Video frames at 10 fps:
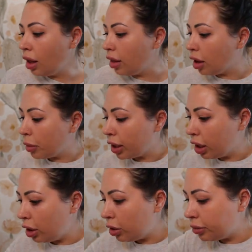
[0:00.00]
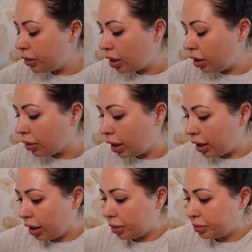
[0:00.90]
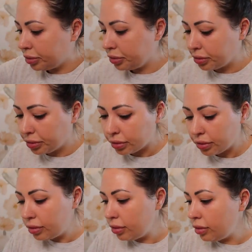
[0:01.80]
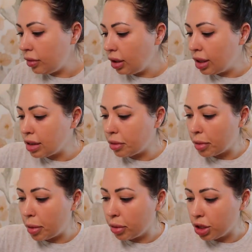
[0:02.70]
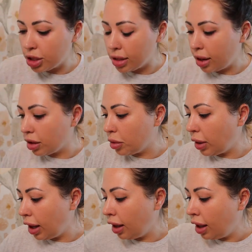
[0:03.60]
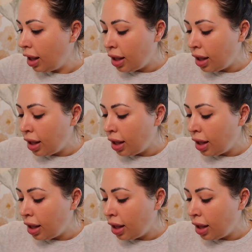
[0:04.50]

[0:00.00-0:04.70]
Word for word: There we go. Alrighty. Get some of my brushes out of the way.